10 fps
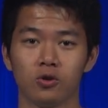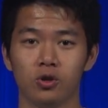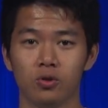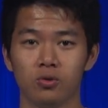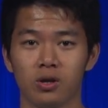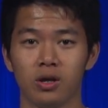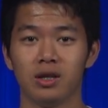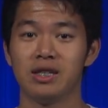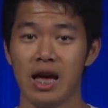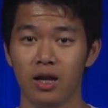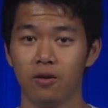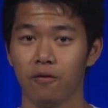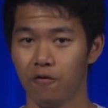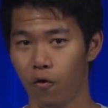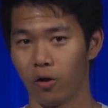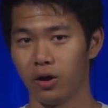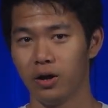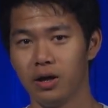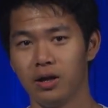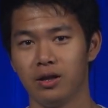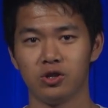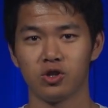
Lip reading: use 10-4. This